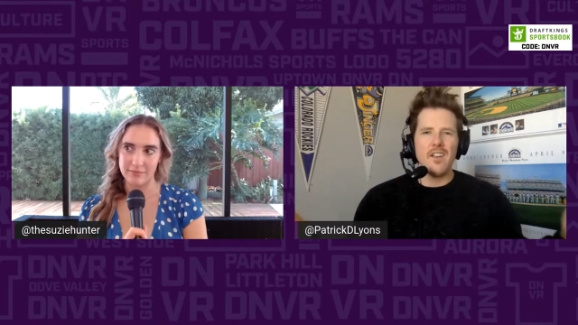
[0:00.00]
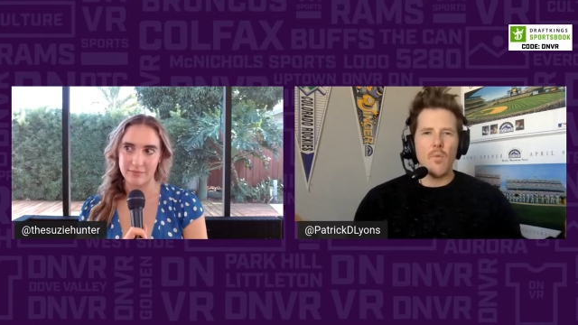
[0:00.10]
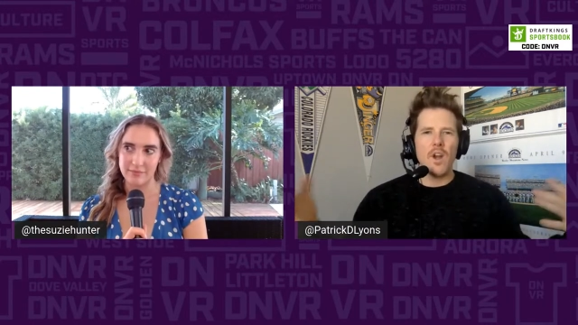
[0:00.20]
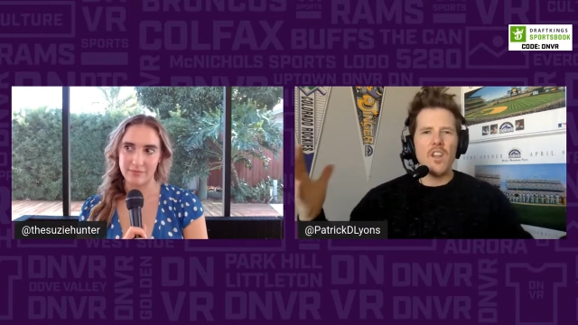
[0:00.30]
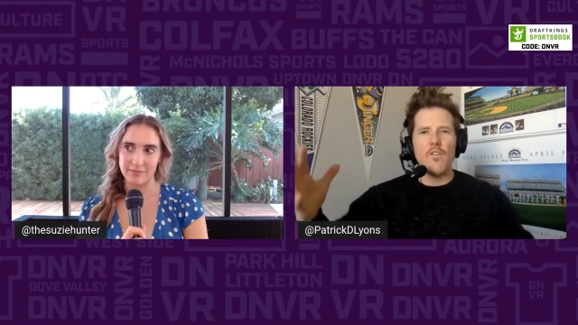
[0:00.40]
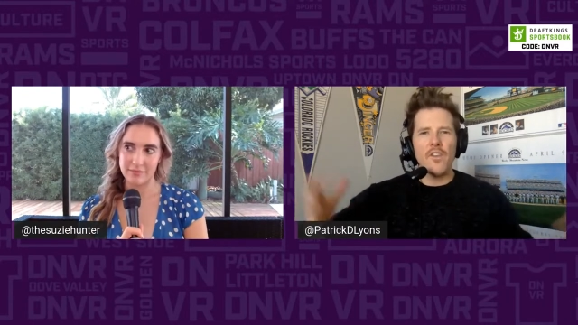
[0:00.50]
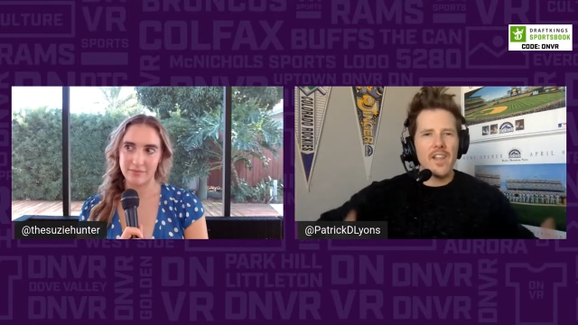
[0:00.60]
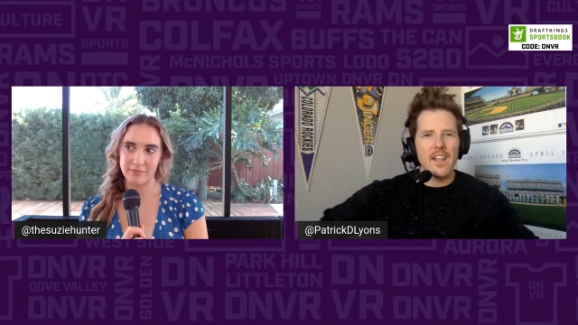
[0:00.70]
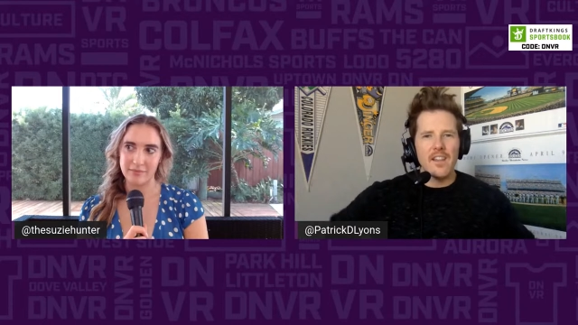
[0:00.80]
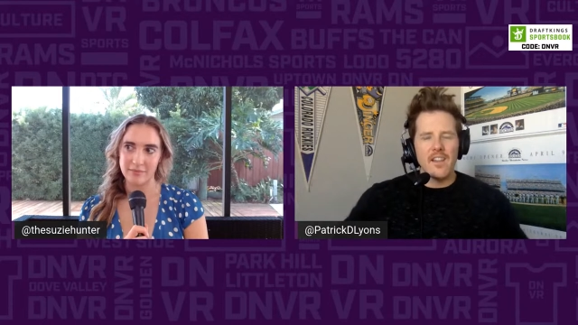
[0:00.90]
Speaker 1: where do you feel
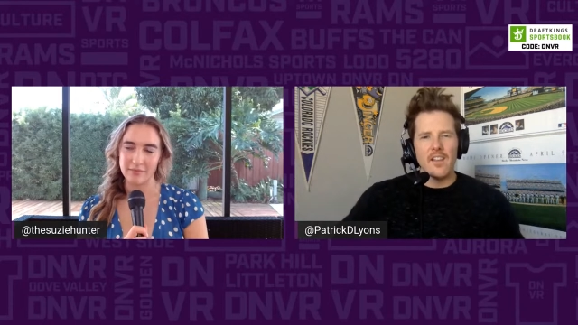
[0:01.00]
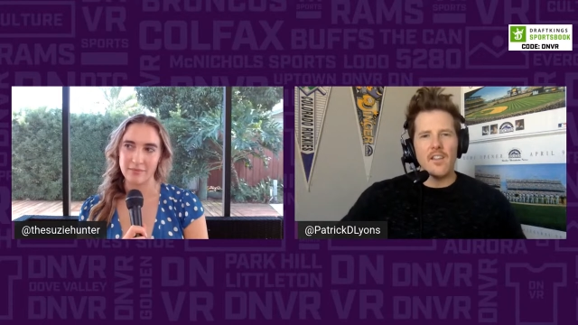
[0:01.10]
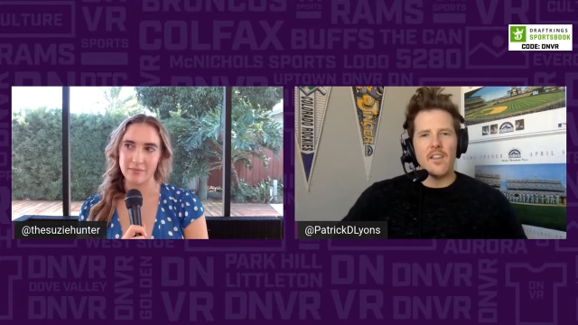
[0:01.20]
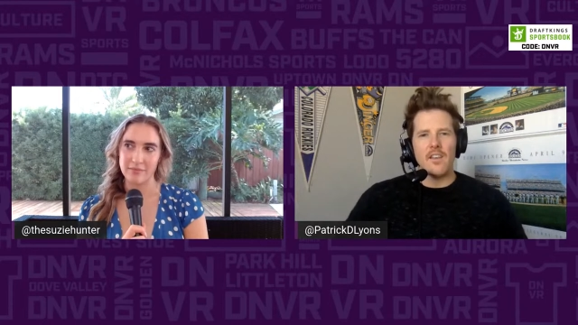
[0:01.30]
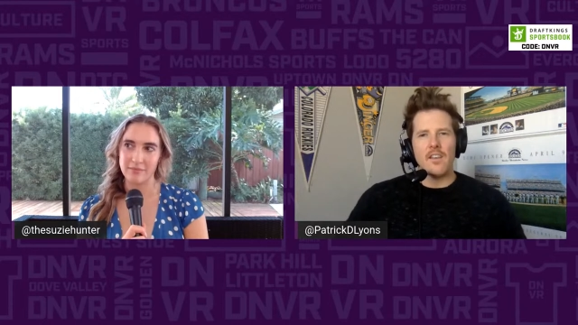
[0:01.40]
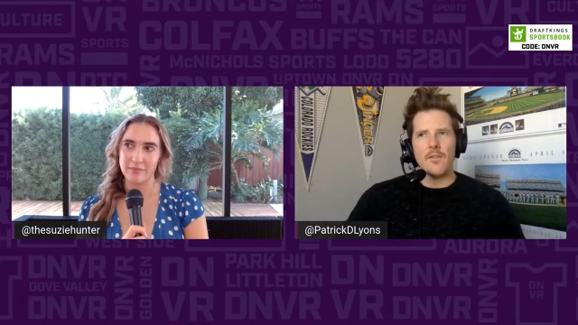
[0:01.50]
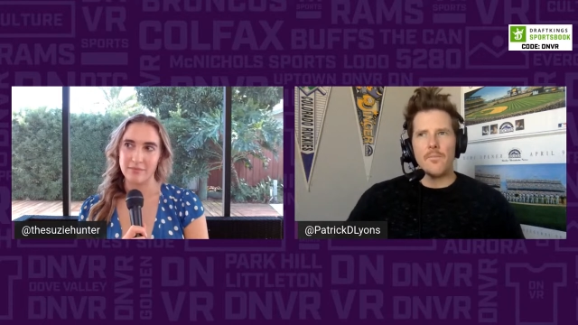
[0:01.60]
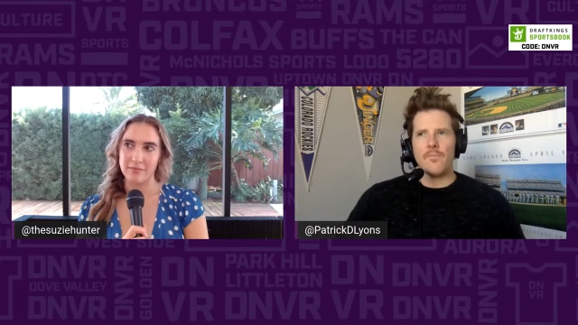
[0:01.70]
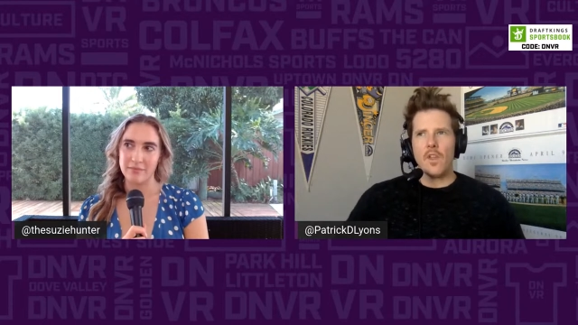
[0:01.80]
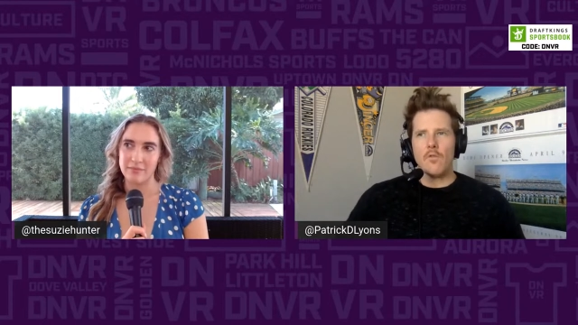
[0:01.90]
like the, the
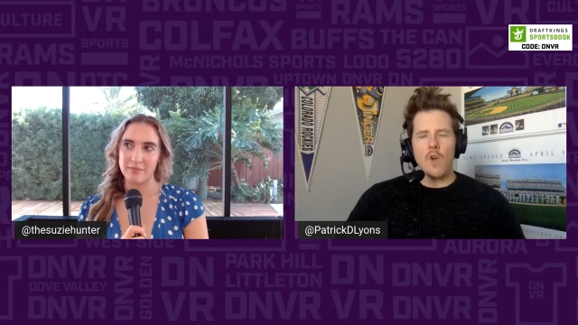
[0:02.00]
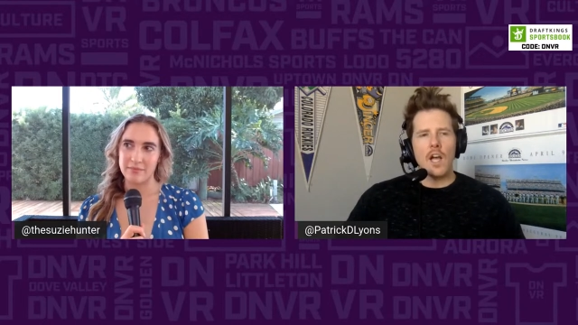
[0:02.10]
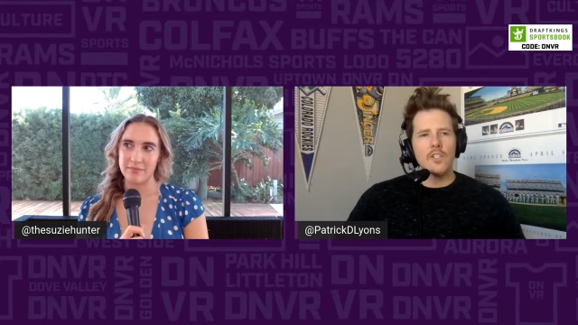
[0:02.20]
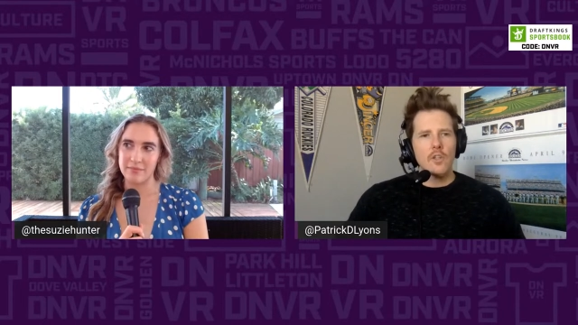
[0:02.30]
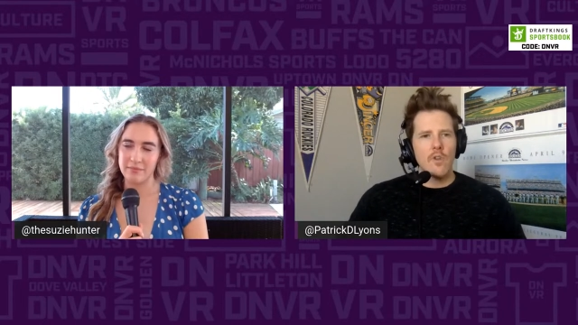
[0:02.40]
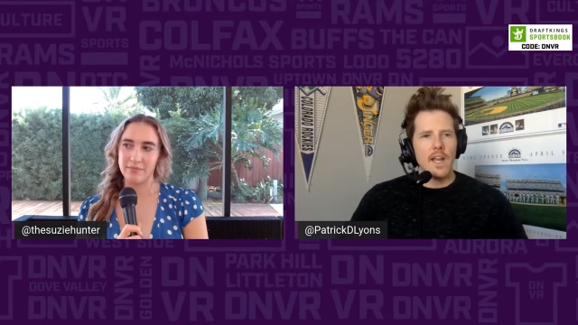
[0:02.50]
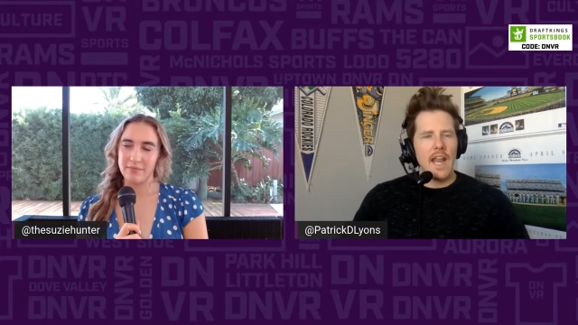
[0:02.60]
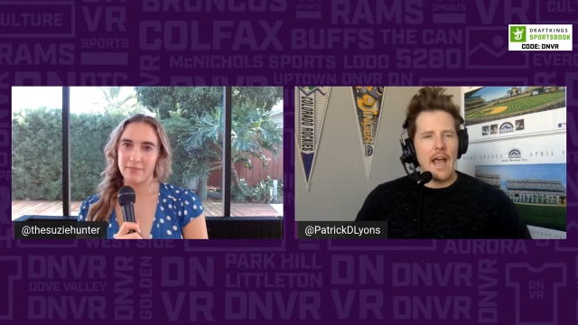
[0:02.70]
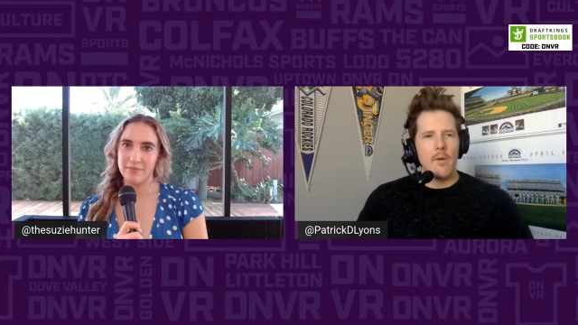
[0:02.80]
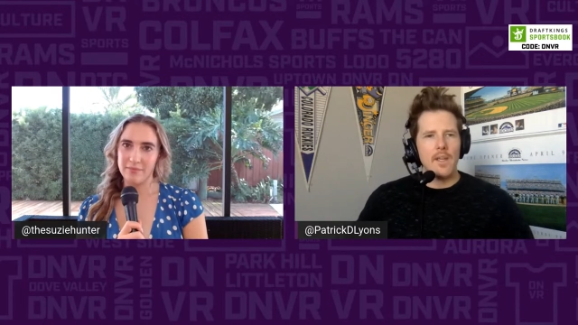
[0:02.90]
roster right
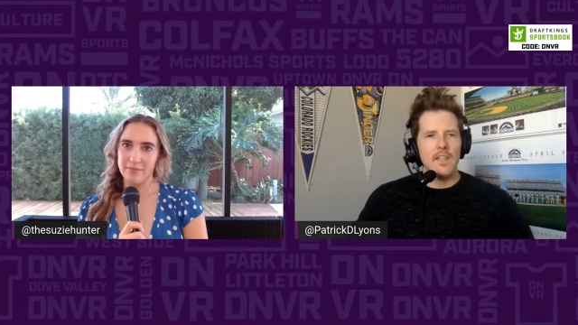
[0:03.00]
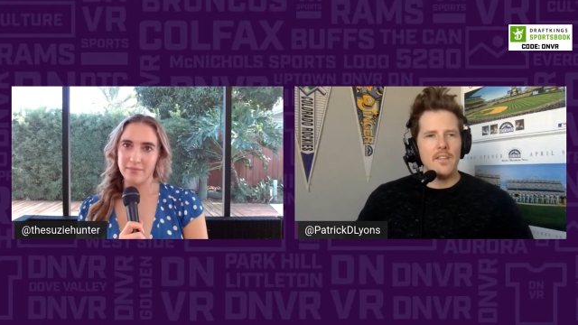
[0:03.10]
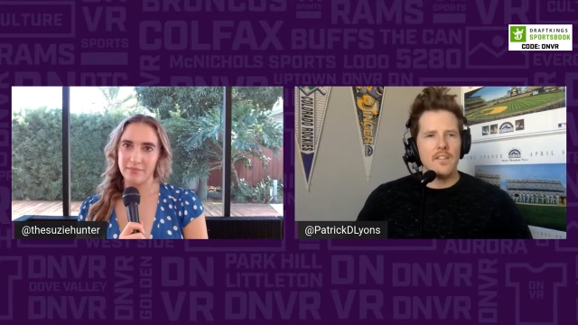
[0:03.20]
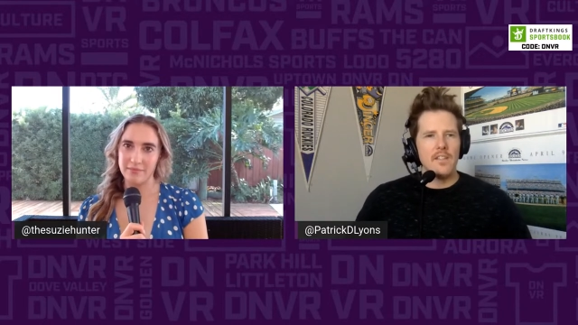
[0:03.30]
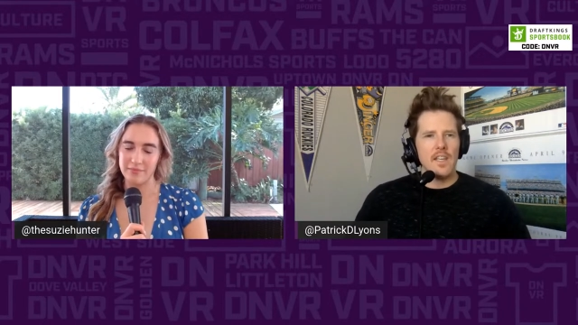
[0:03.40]
now is,